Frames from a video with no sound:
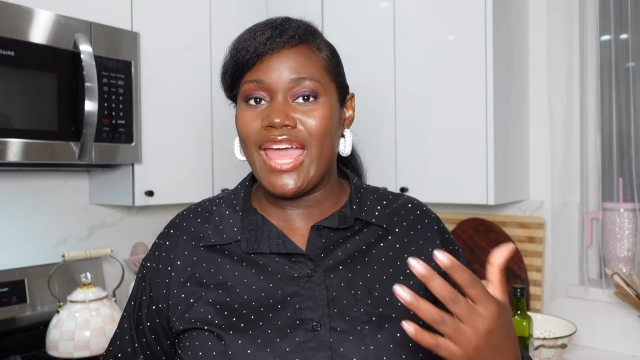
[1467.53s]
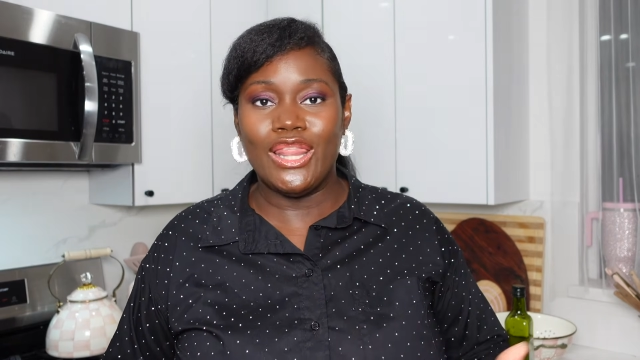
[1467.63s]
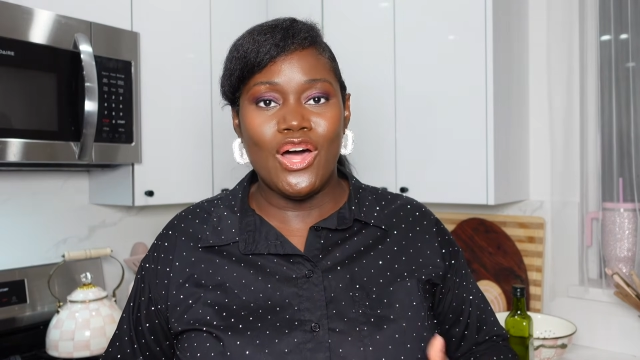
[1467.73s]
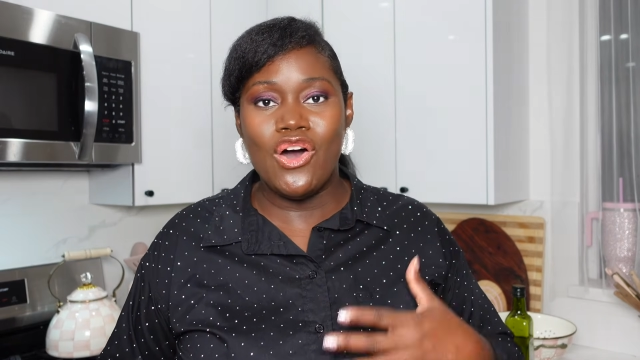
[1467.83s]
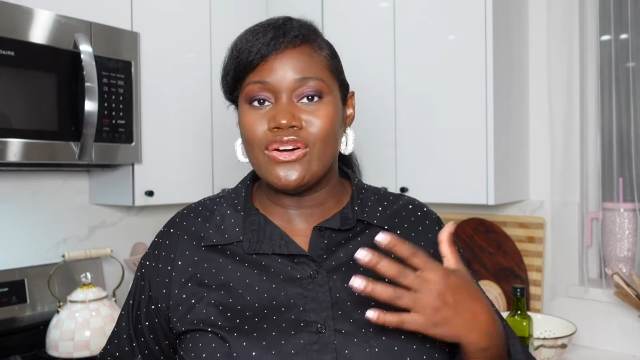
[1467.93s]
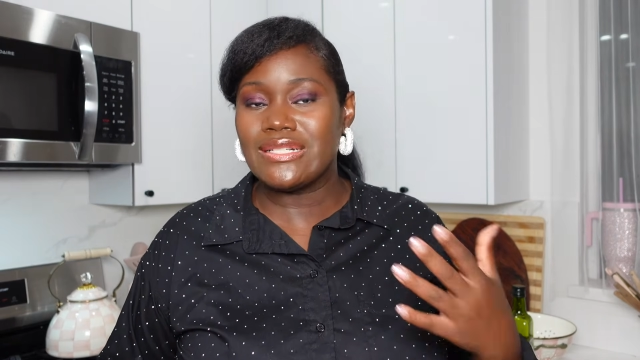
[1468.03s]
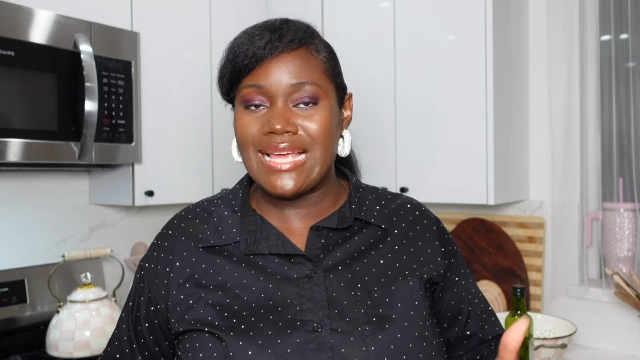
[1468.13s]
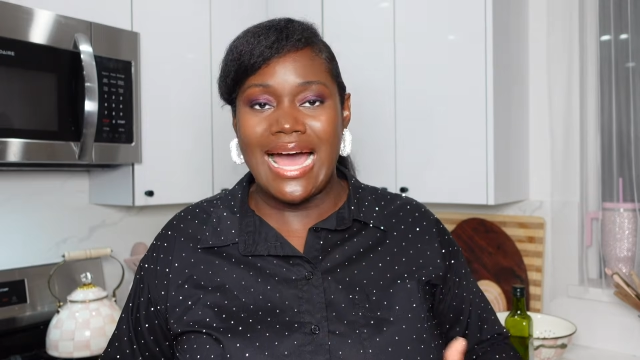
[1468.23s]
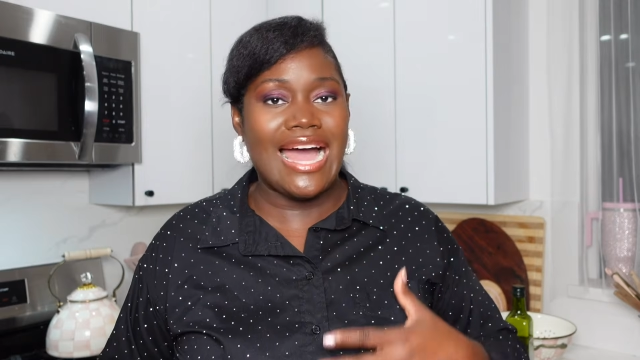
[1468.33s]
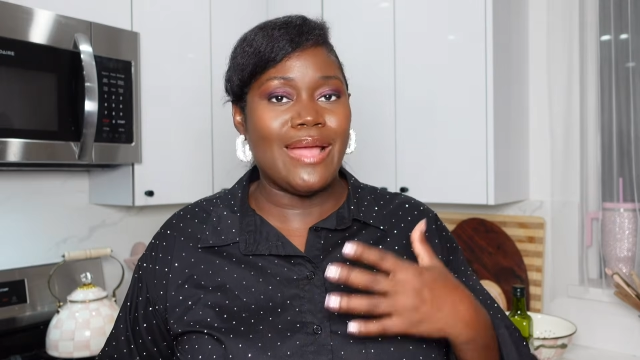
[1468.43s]
a long
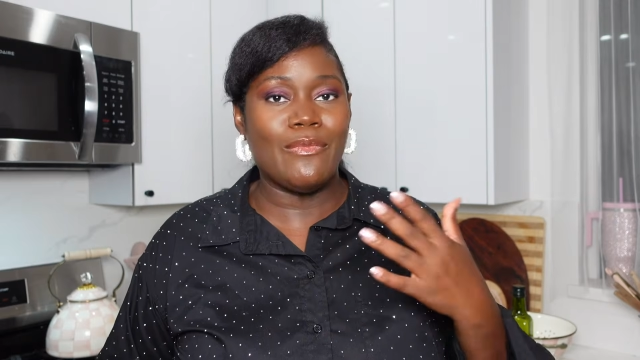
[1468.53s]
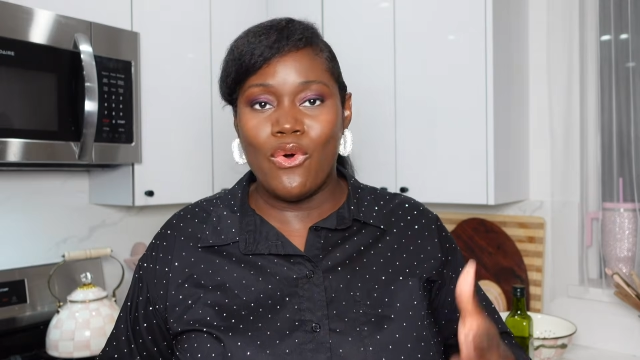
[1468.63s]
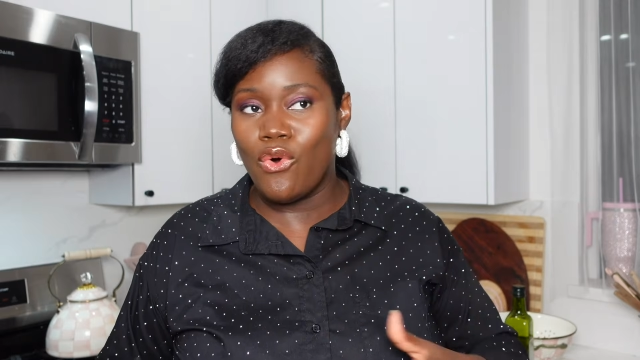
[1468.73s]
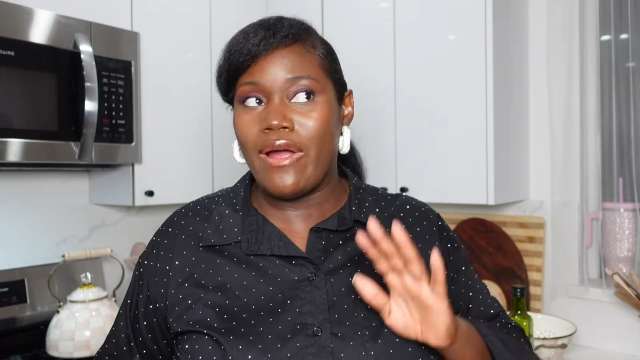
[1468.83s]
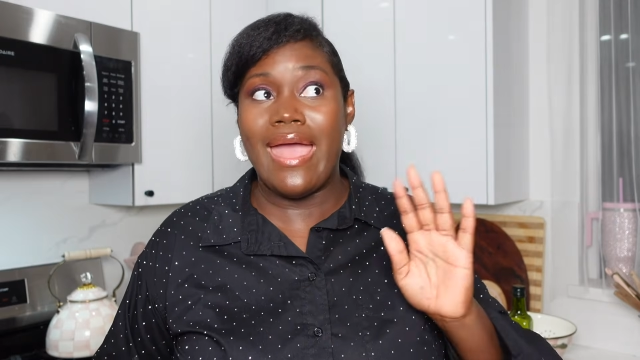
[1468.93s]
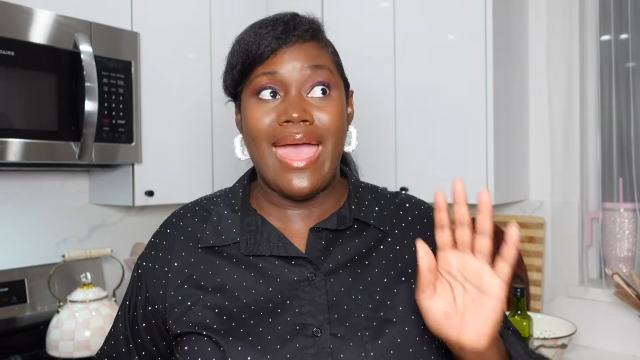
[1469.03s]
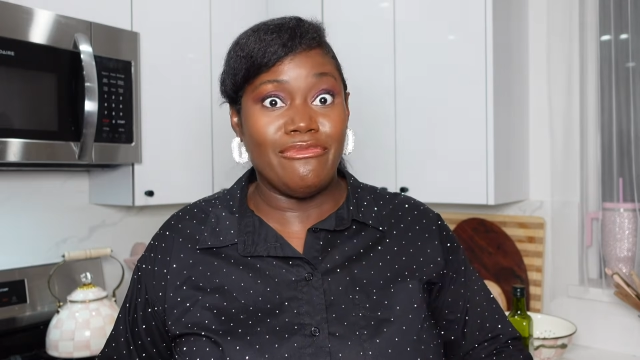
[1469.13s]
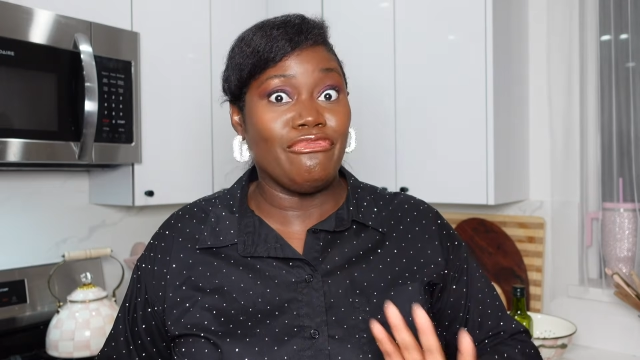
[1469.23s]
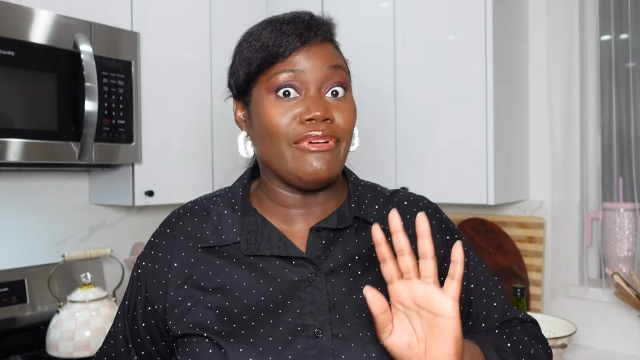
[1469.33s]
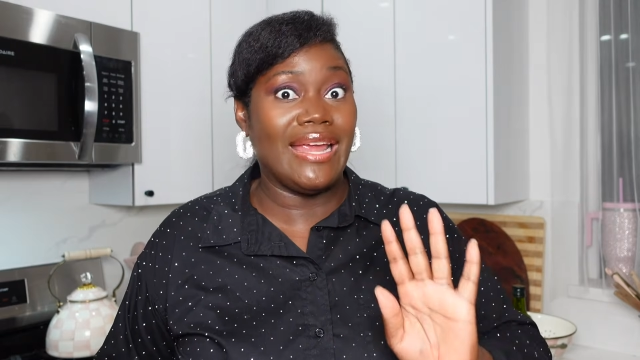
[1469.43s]
time or
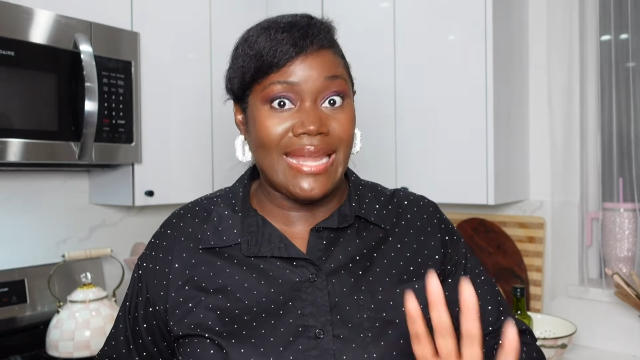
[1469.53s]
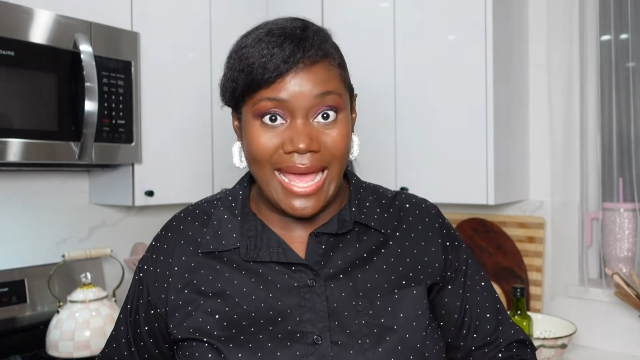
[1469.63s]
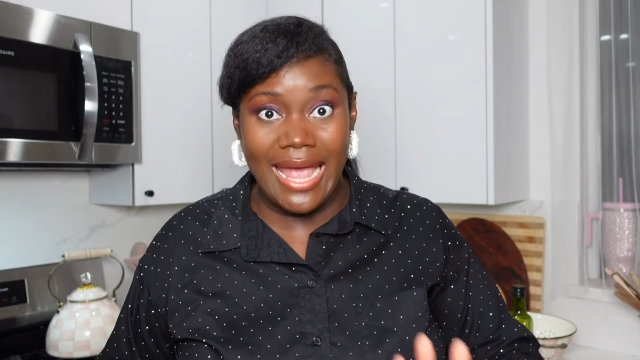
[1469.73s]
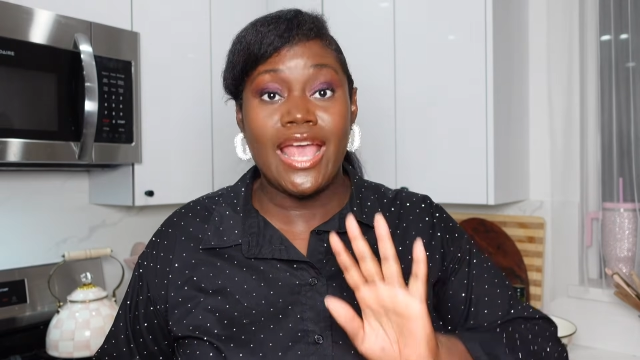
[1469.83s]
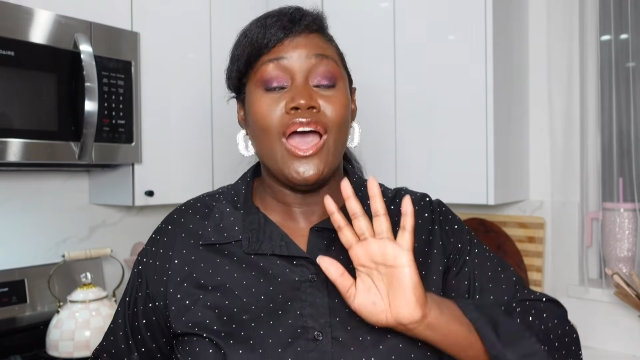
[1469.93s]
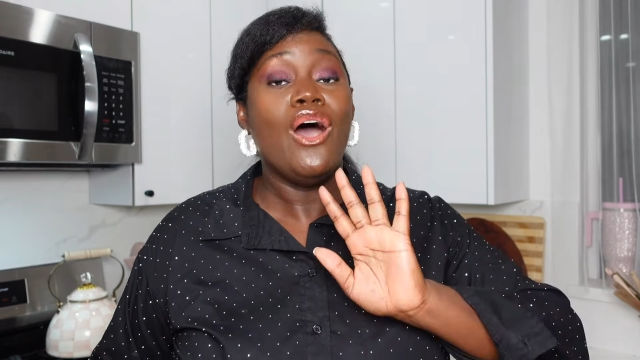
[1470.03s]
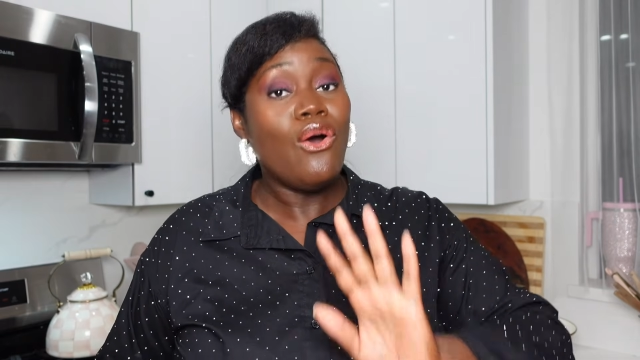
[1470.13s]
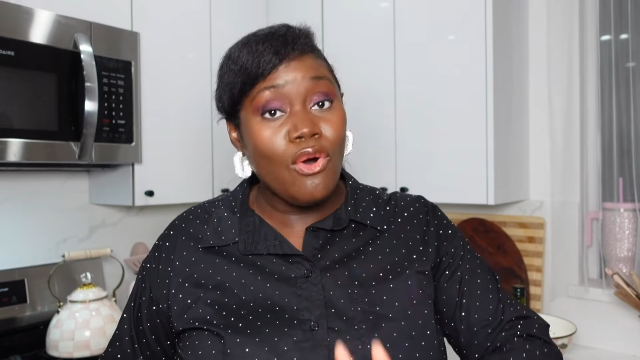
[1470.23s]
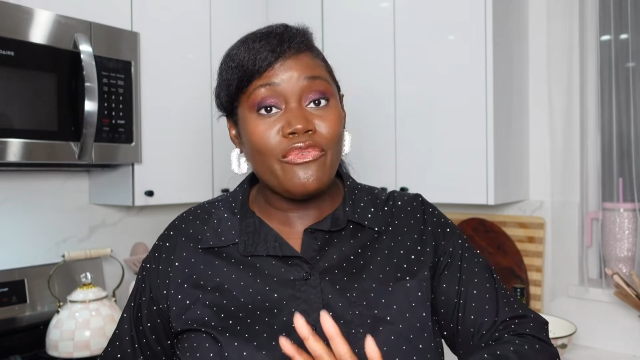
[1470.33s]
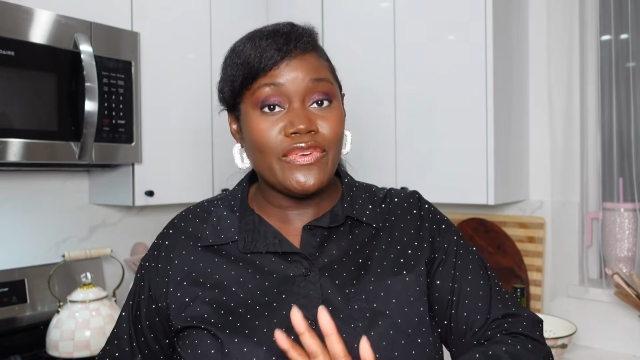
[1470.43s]
every day
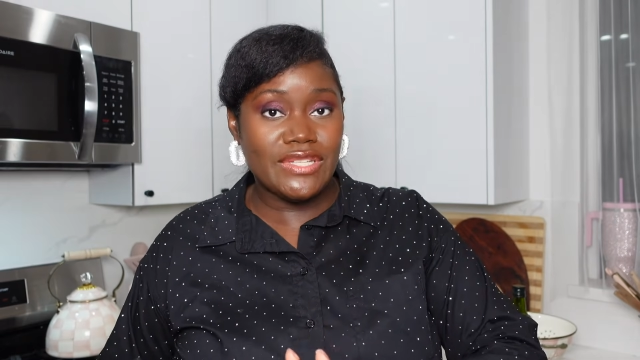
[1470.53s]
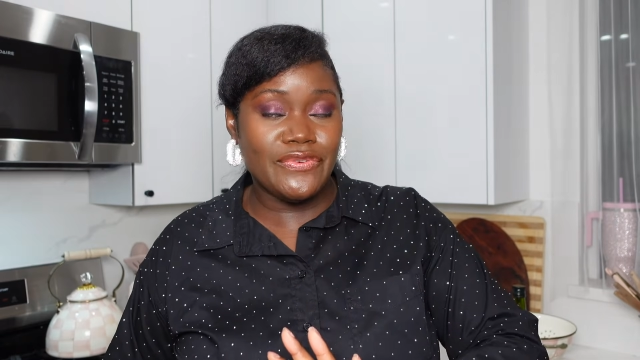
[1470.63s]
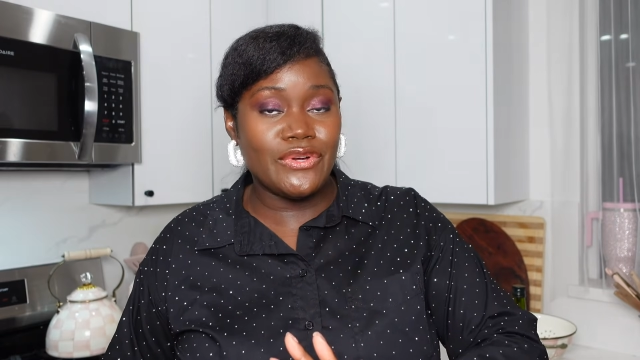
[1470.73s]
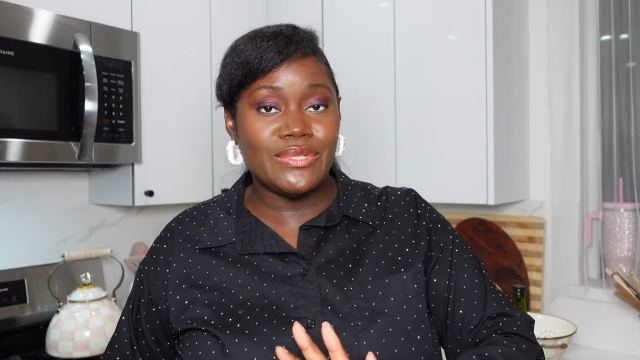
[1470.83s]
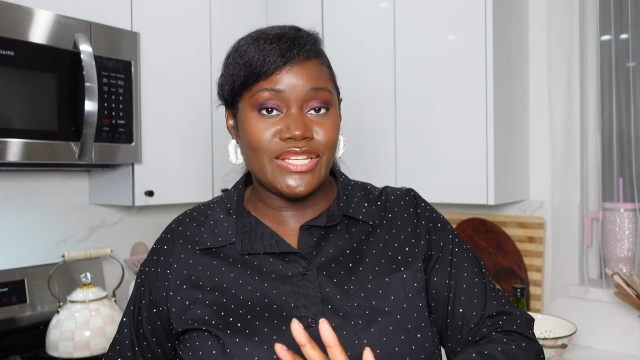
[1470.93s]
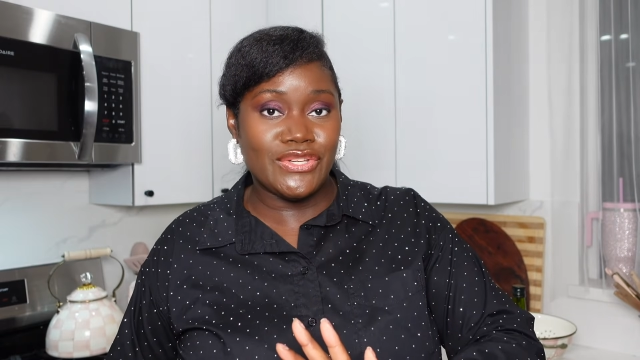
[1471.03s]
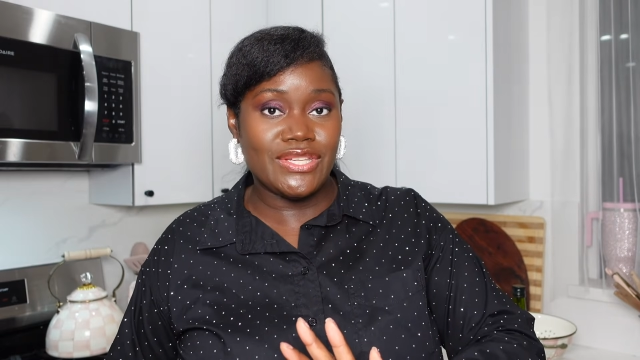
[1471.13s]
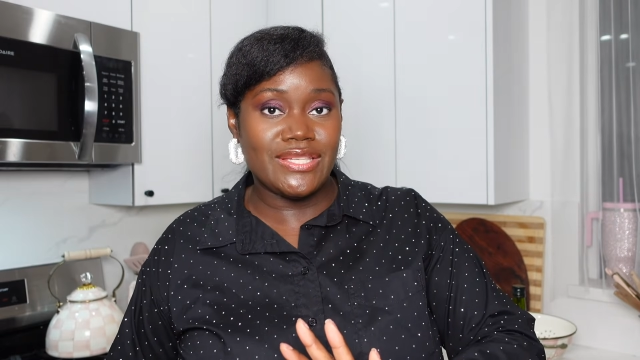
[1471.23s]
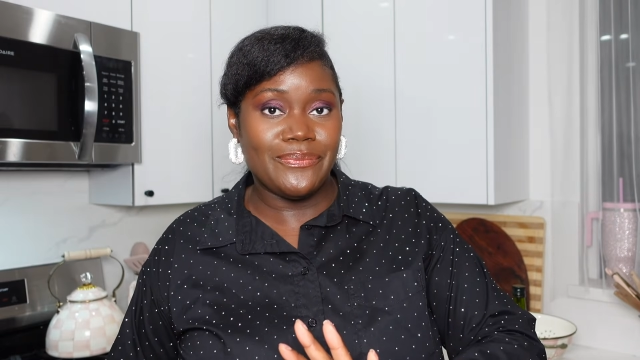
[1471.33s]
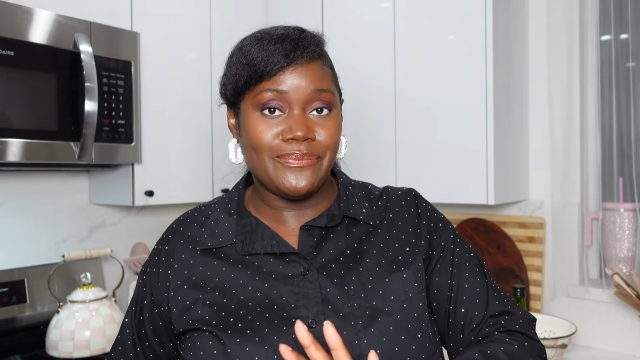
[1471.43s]
or for difficult
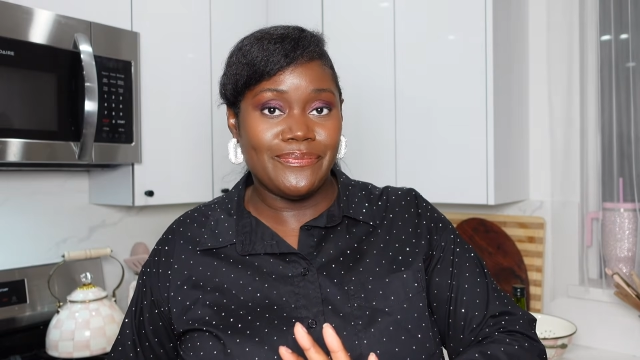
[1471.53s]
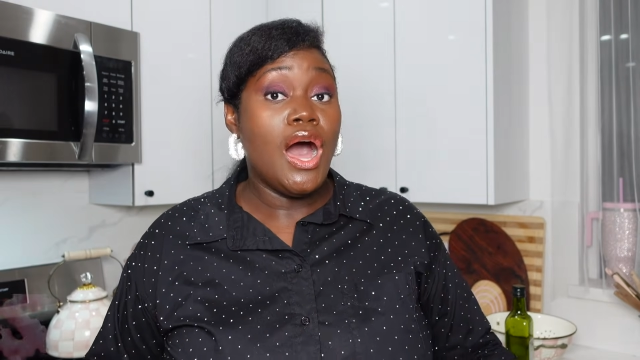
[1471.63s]
dishes.